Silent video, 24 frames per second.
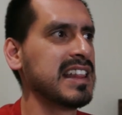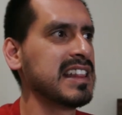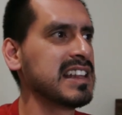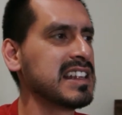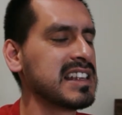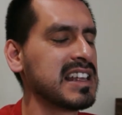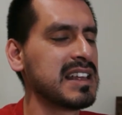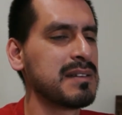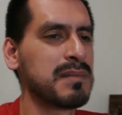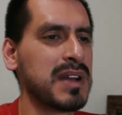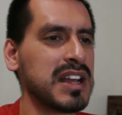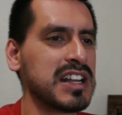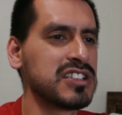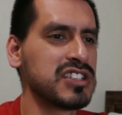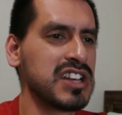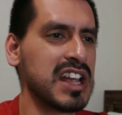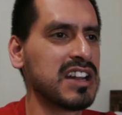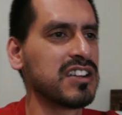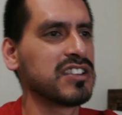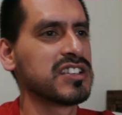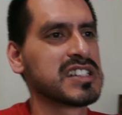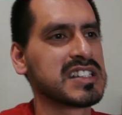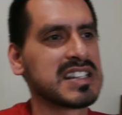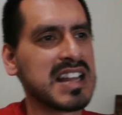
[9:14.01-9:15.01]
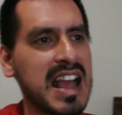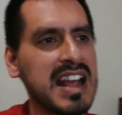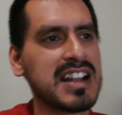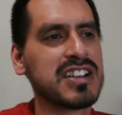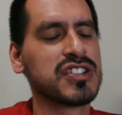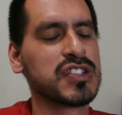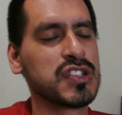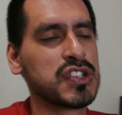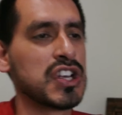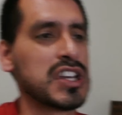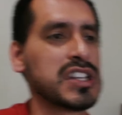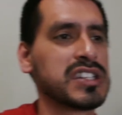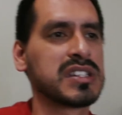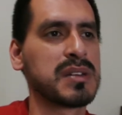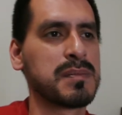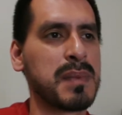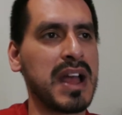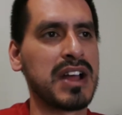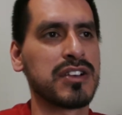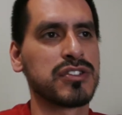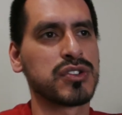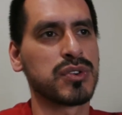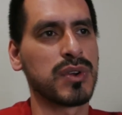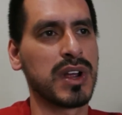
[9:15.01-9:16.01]
And the, my channel is not just
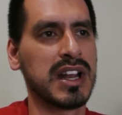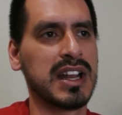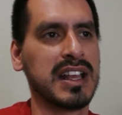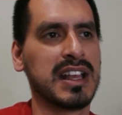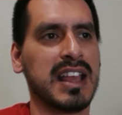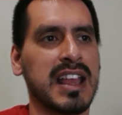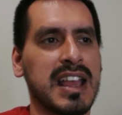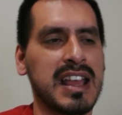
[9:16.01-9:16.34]
about trading.